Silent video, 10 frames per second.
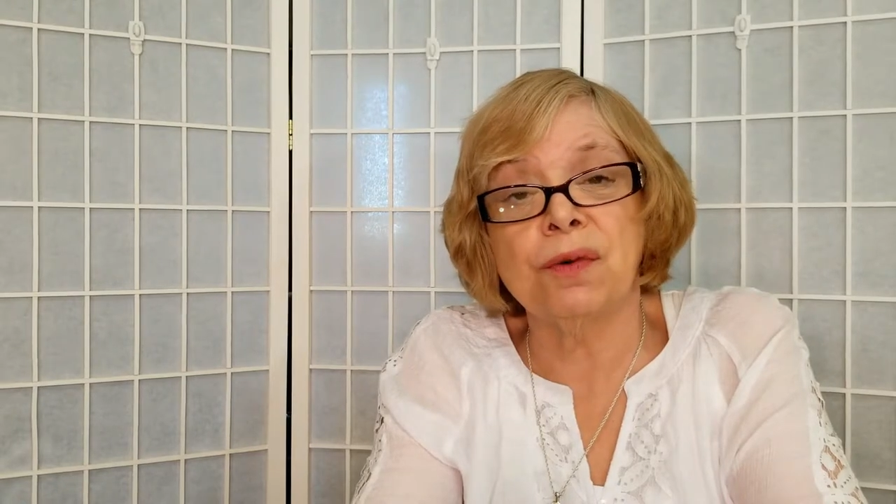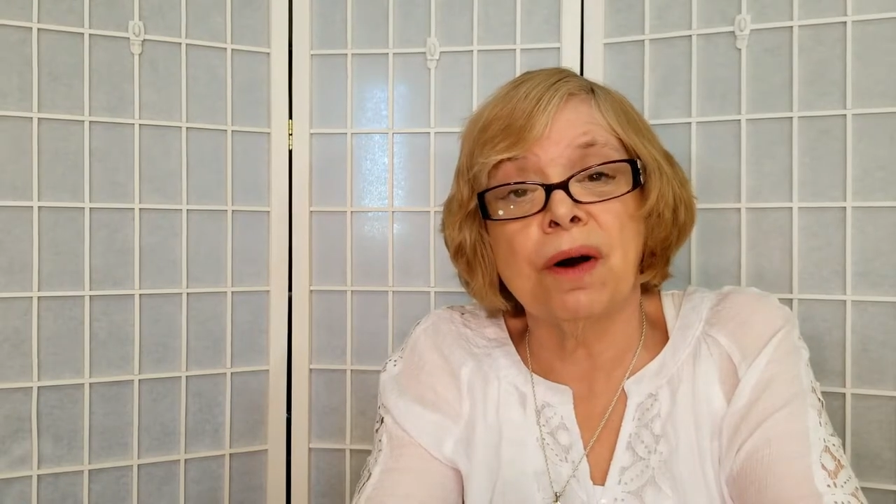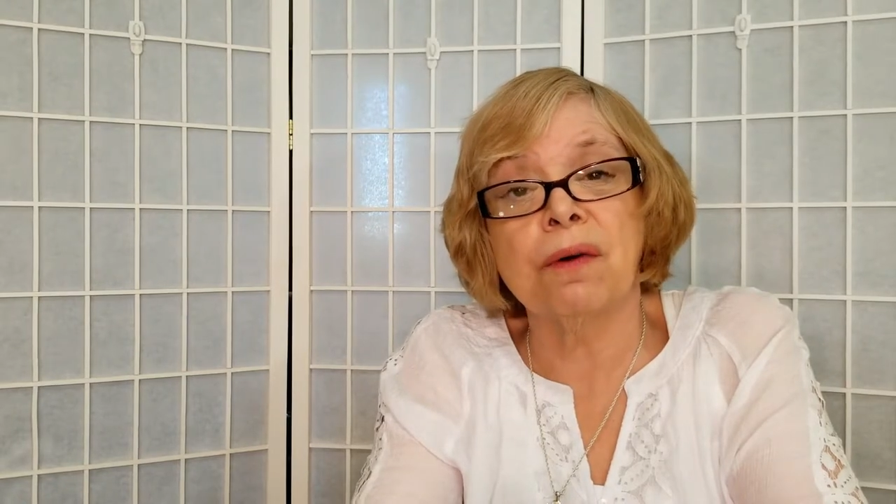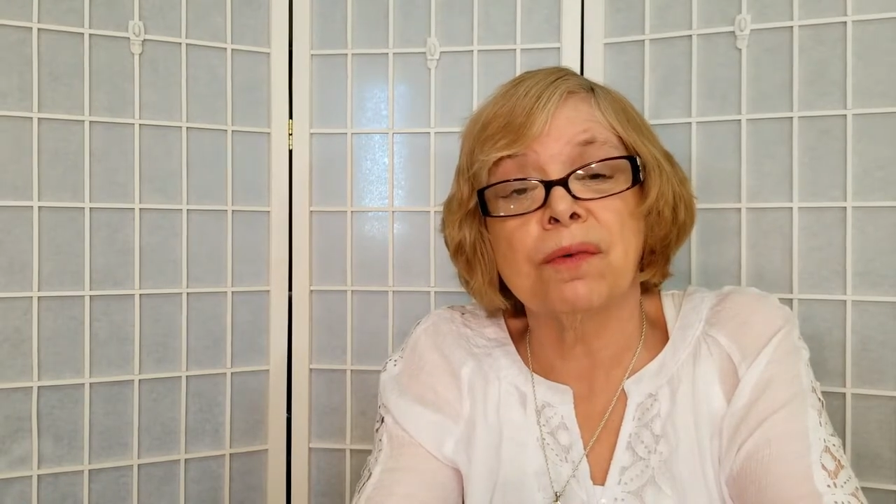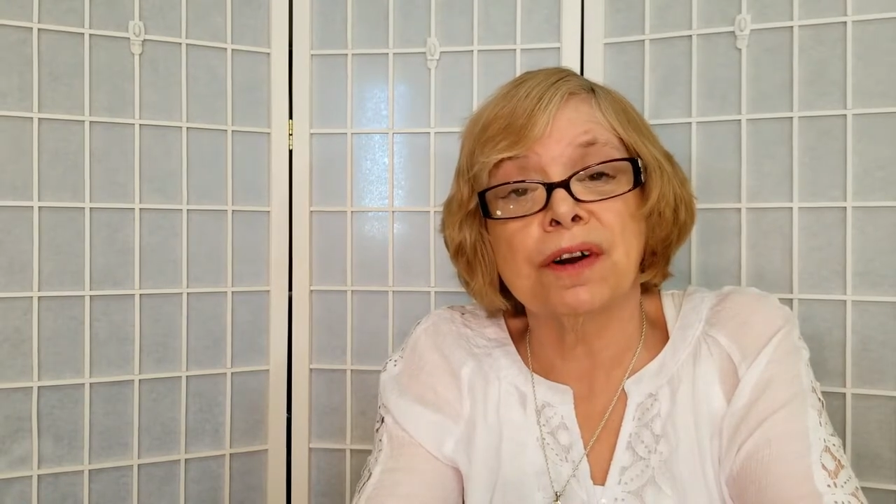
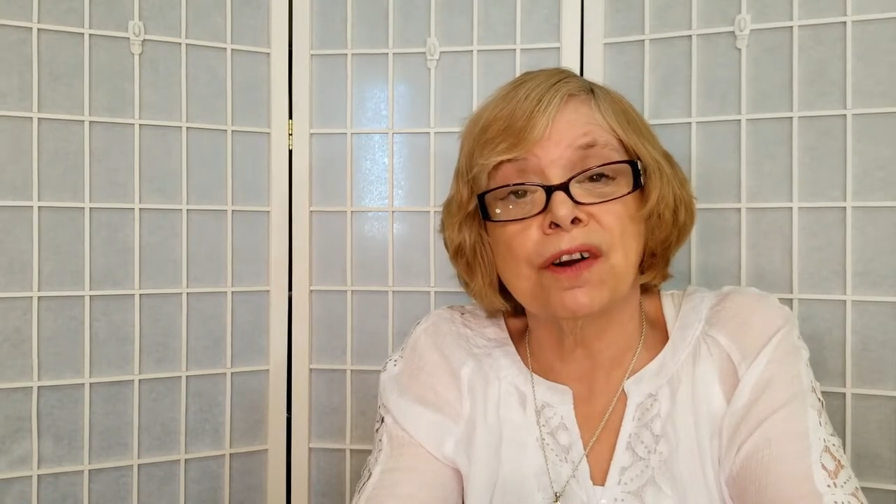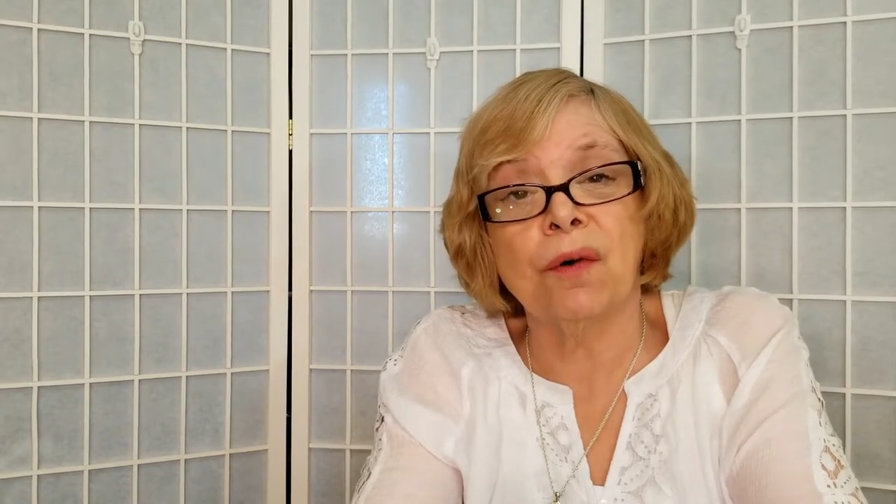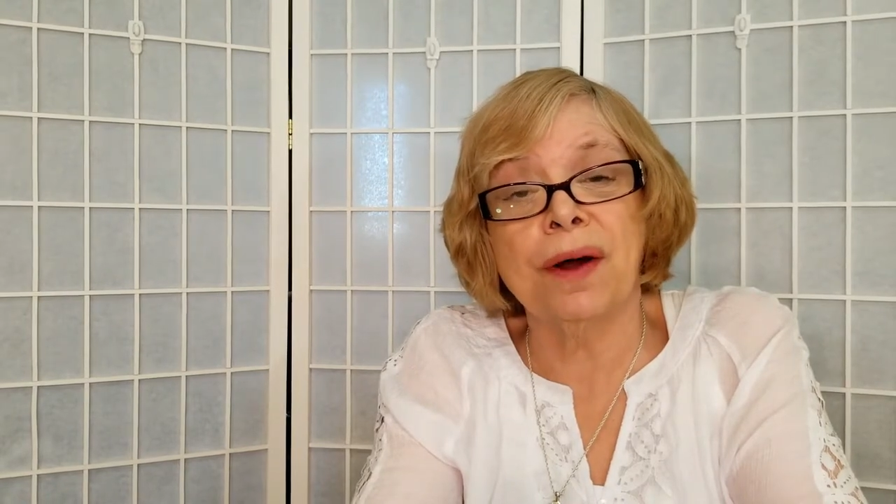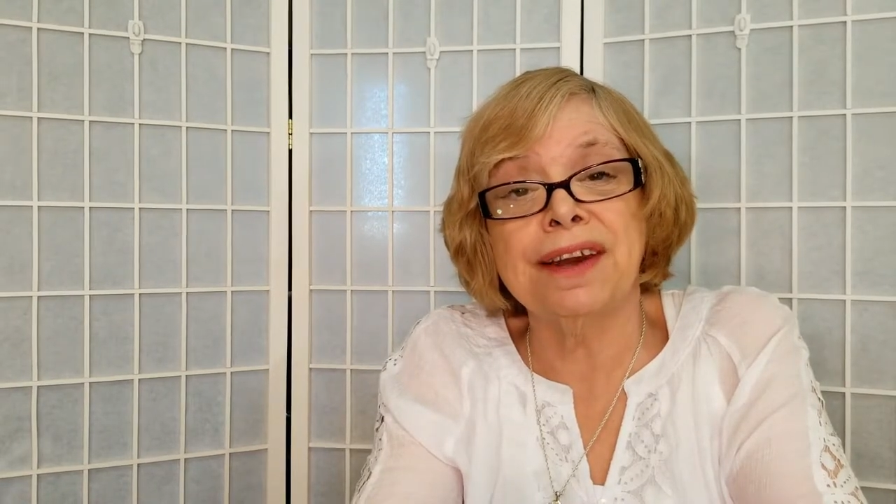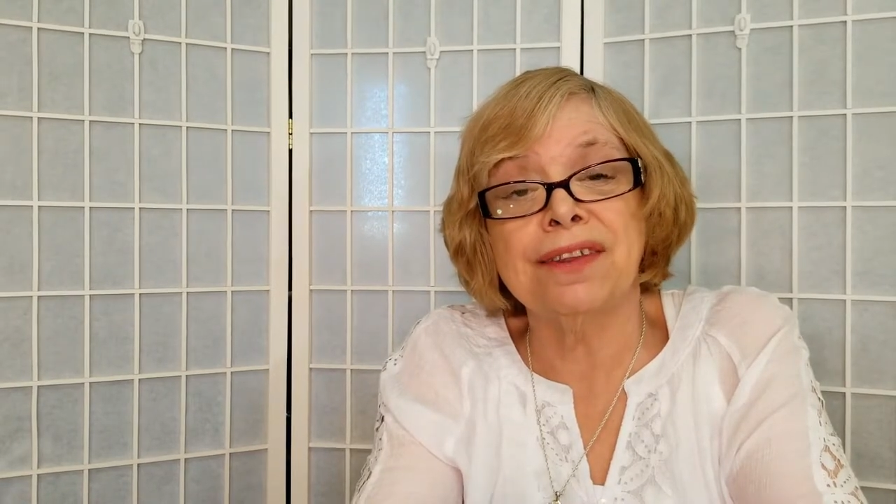what we're
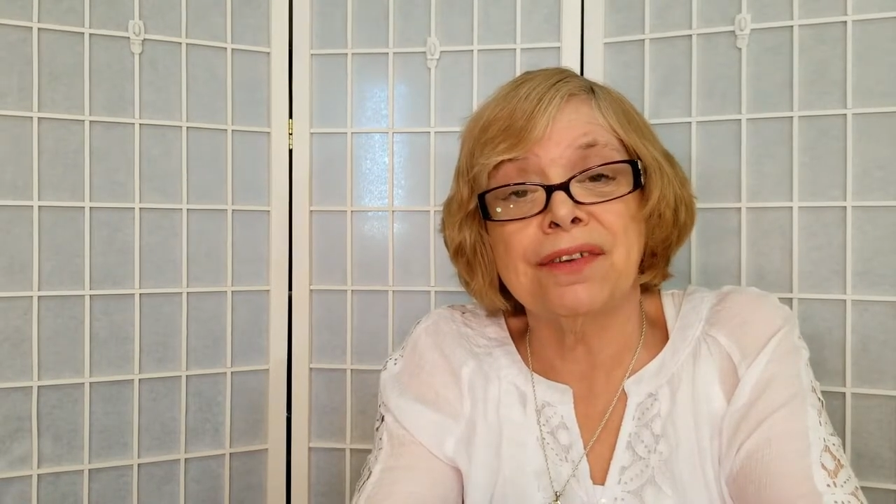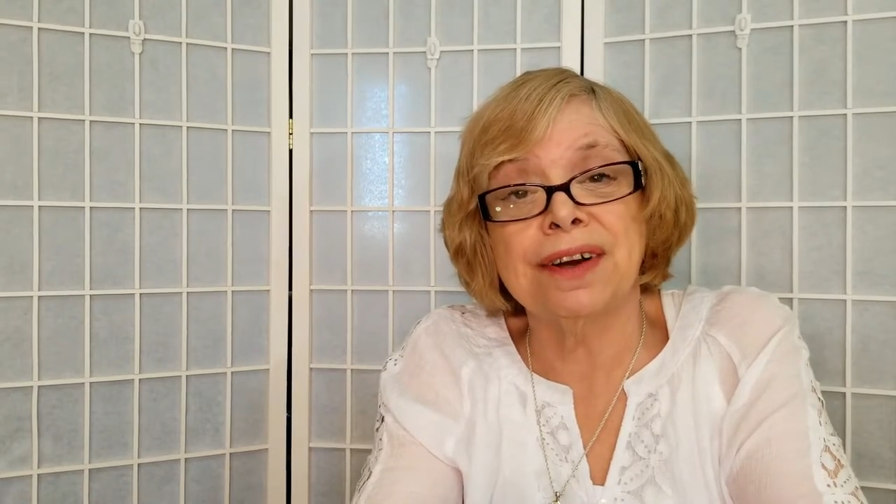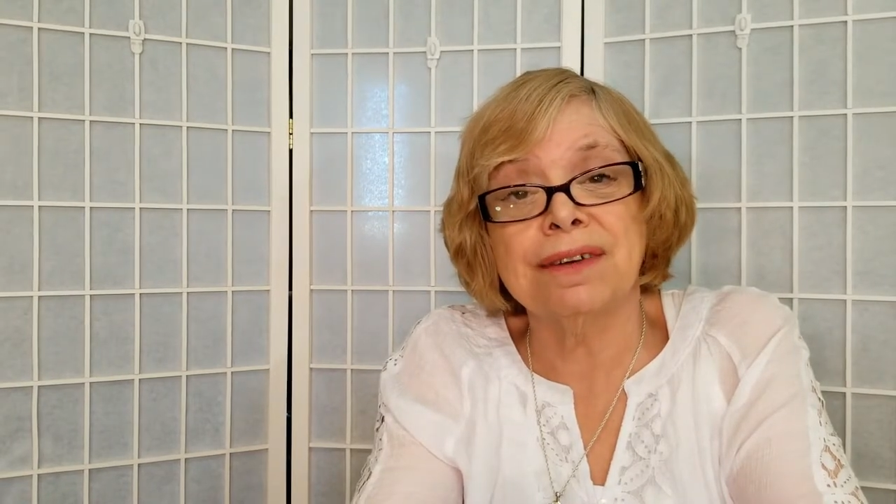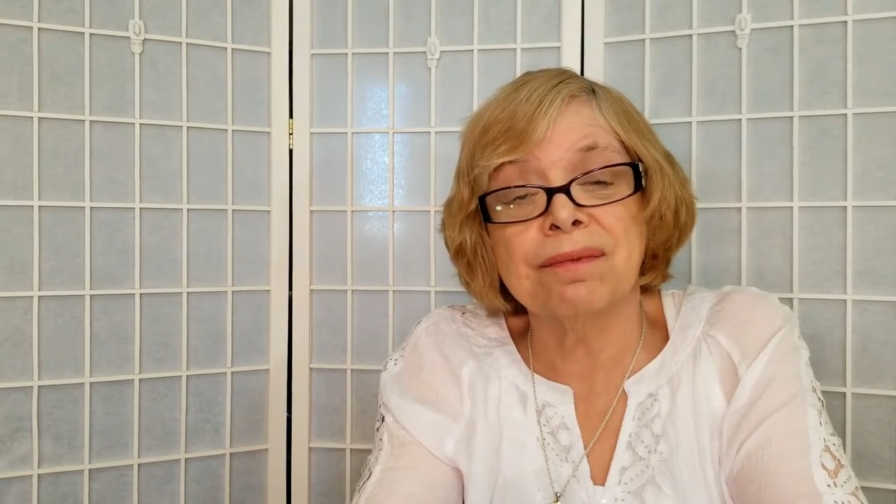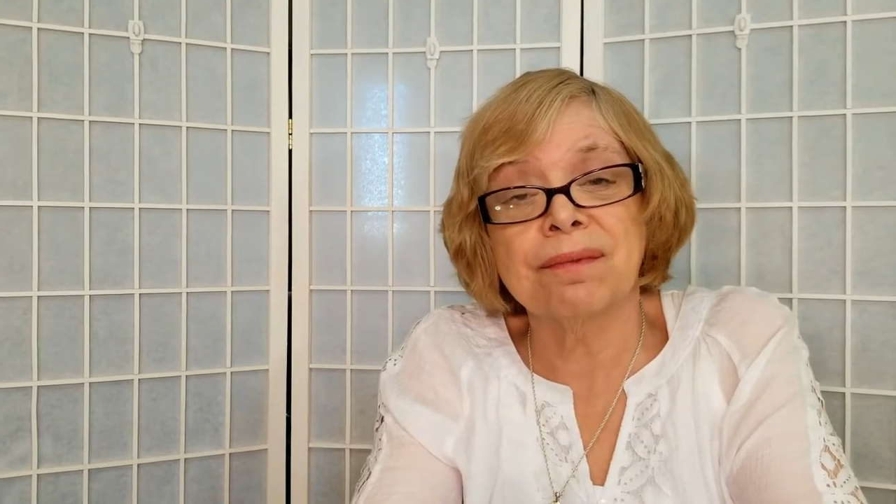going through.